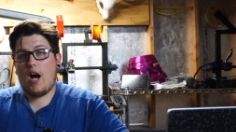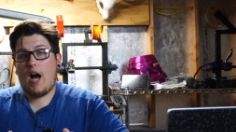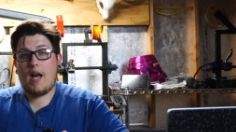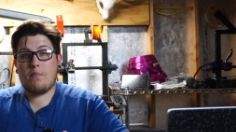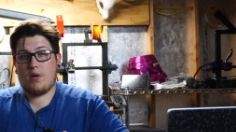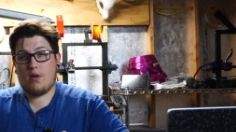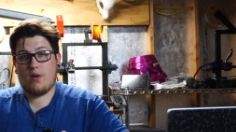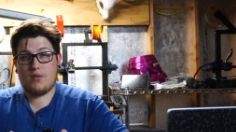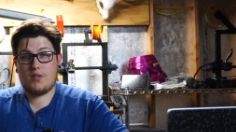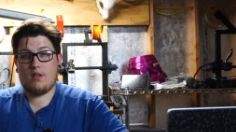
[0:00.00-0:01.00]
I
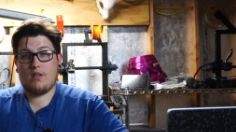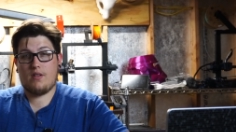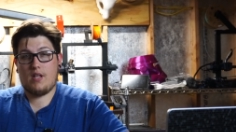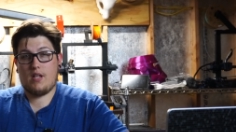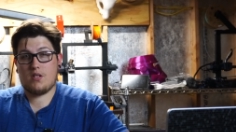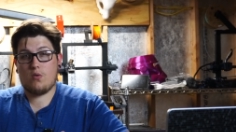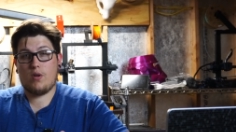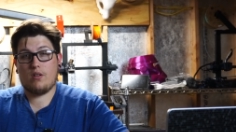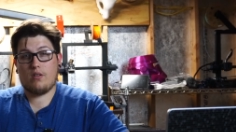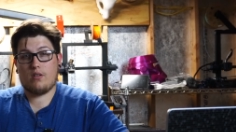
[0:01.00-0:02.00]
personally think it's
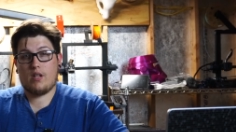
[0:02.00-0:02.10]
going to look